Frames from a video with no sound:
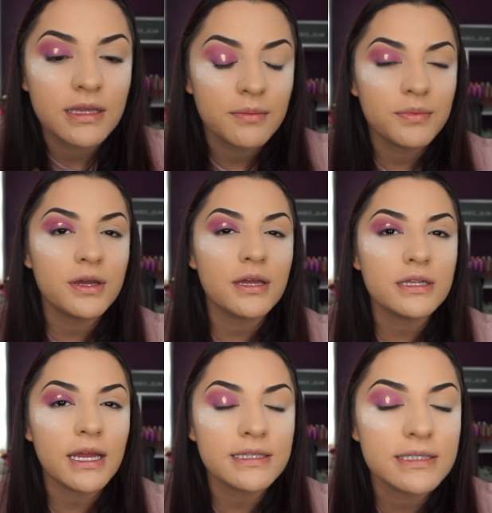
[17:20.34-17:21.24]
put
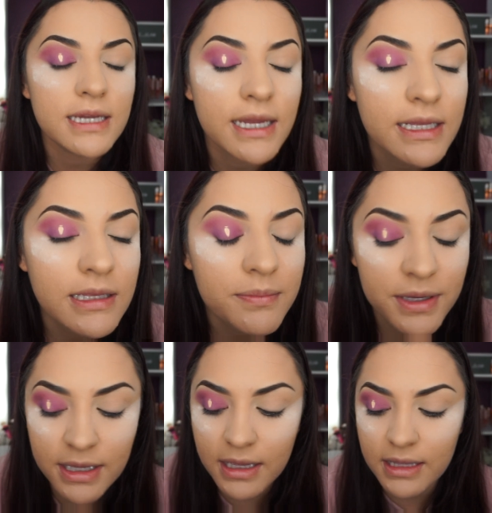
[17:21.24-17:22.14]
a tiny
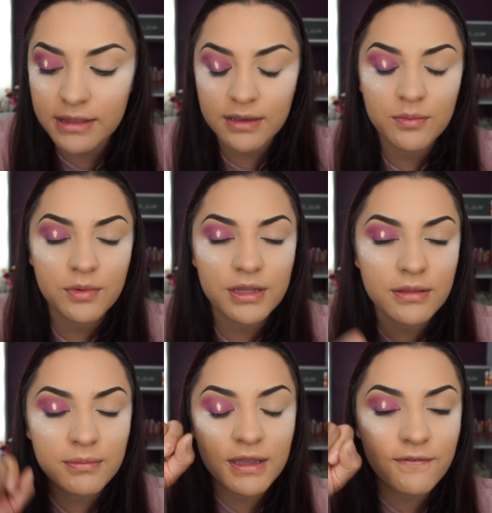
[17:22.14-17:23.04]
bit, and then with
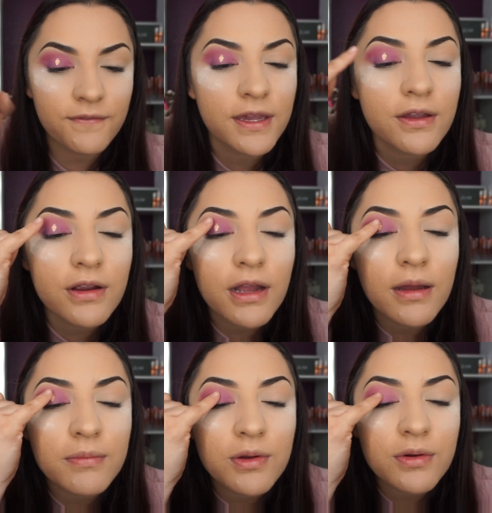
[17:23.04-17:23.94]
my finger
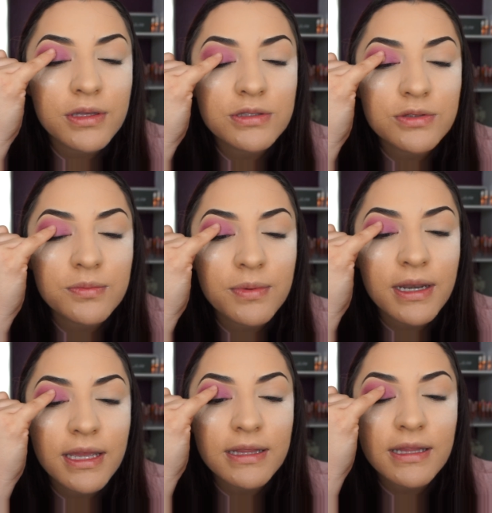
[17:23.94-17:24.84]
I'm going to
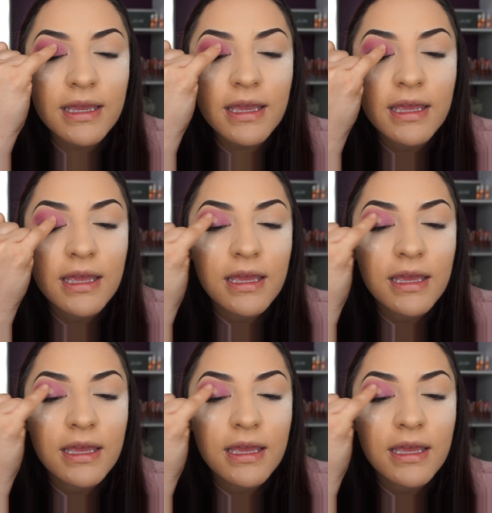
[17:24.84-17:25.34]
blend it.